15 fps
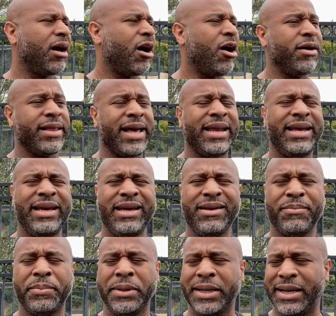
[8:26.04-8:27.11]
all that heat,
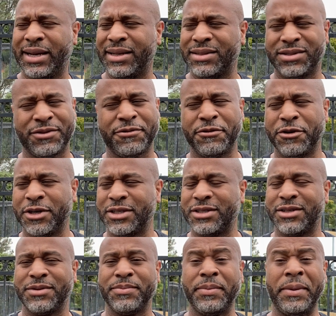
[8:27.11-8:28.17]
because the
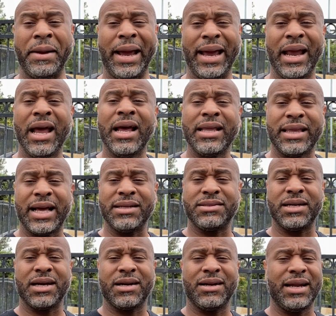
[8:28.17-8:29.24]
Forester, man, that
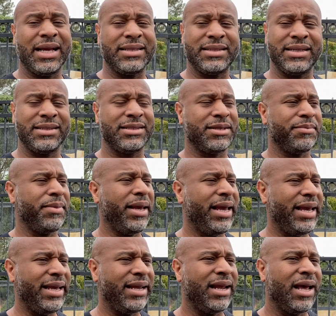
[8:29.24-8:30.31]
sucker lets in some
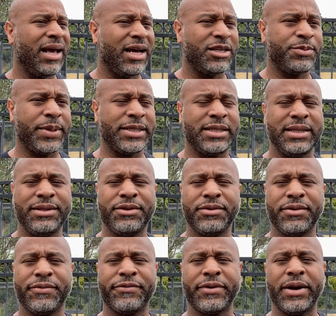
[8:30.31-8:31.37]
heat, especially through
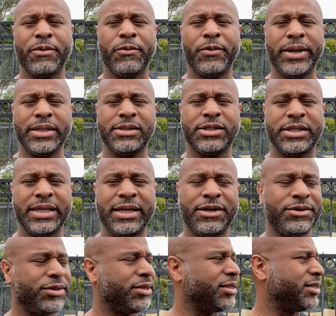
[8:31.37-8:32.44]
the front
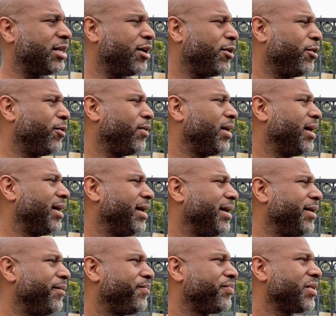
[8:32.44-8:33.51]
windshield. So
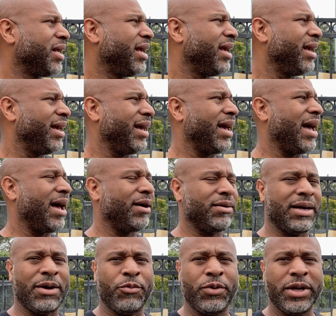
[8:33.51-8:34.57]
um, I,
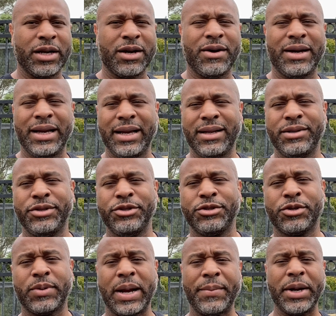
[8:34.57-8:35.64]
I want to go ahead and do
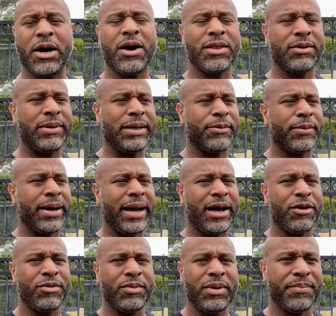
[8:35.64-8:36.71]
ceramic all the way
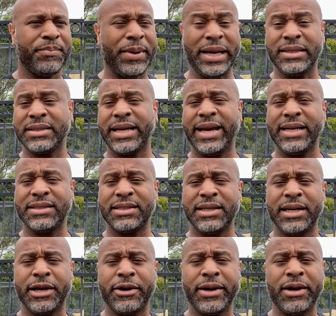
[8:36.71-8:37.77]
around. Best case
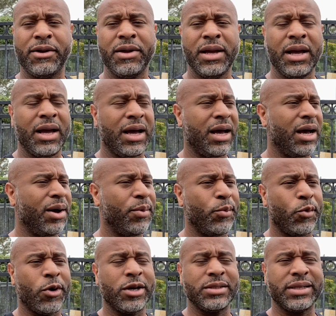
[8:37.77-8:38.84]
scenario. Um,
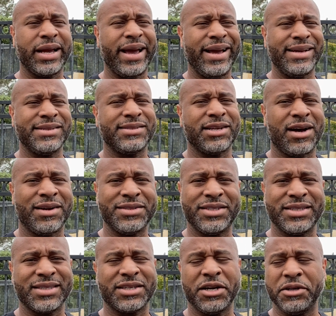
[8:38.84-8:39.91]
worst case, I'll
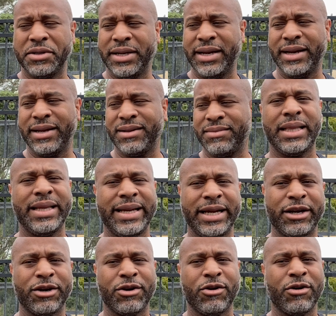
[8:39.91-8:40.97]
just go get
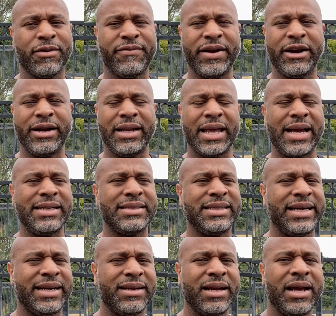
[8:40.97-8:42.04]
clear or very light
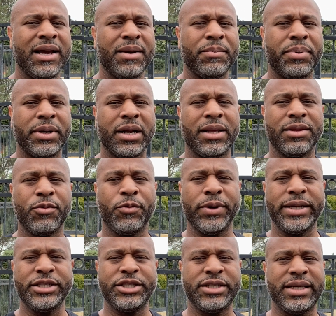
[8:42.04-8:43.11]
tint, put on the
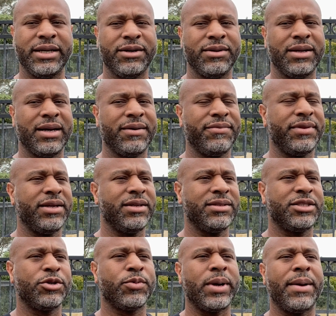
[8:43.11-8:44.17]
windshield of the
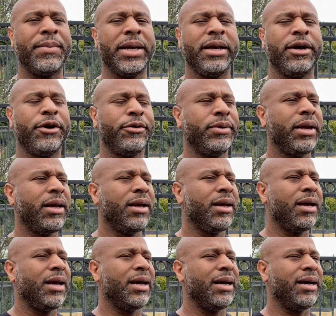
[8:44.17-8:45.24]
ceramic coat,
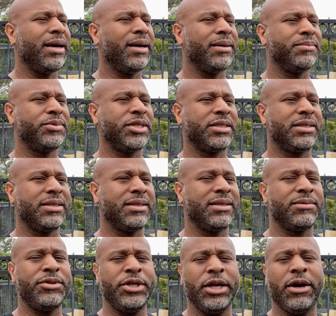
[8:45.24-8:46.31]
um, just to,
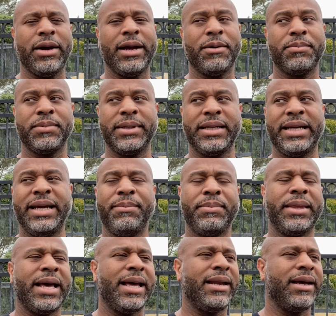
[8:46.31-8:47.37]
you know, help keep
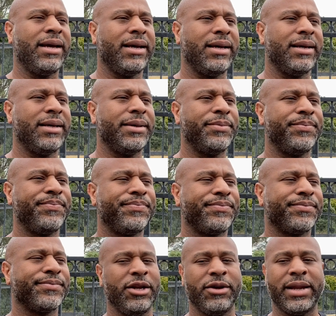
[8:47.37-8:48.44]
that uh,
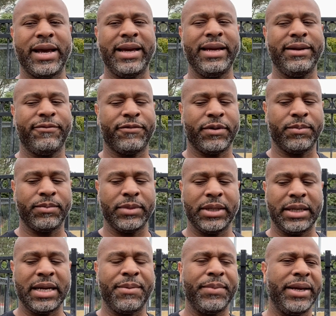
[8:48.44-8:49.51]
you know, that heat
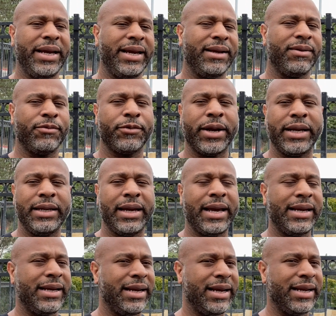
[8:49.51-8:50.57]
from coming in,
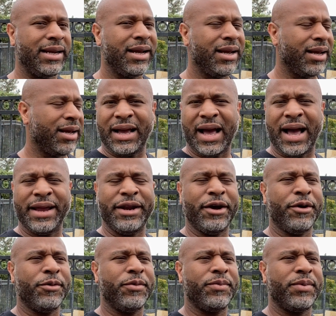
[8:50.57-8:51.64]
radiating in. I
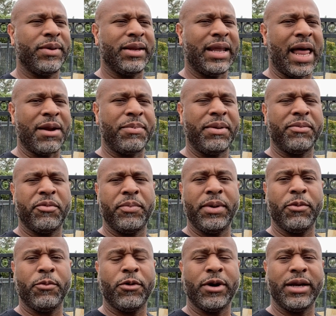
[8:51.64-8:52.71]
know a lot of people have
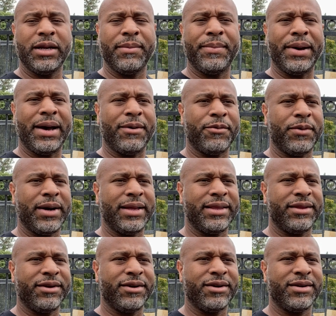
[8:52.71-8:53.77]
been worried about
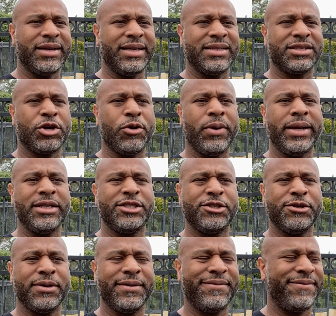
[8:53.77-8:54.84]
whether it's going
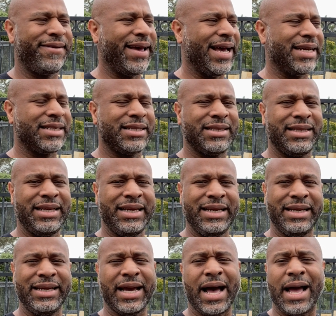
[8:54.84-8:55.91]
to affect
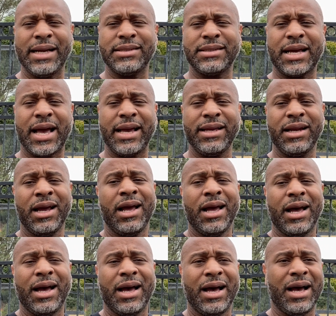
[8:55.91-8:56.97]
the eyesight.
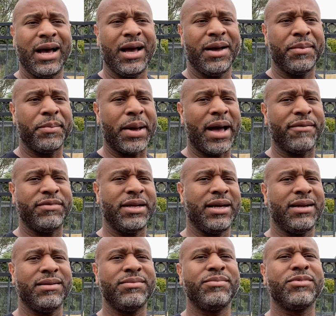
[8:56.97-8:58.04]
Um, I've
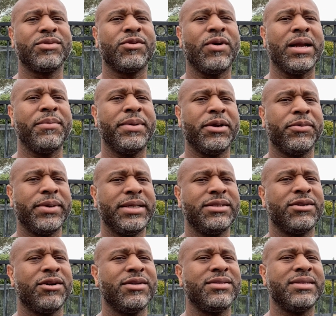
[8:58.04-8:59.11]
done quite a bit of
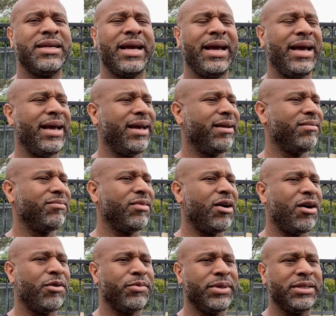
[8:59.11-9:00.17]
research, and
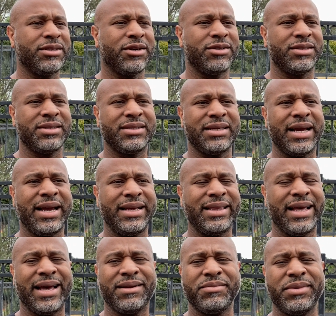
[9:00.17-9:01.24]
all research is saying
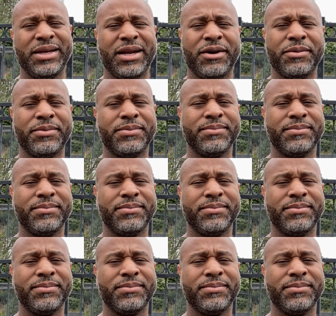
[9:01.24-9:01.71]
that, you know,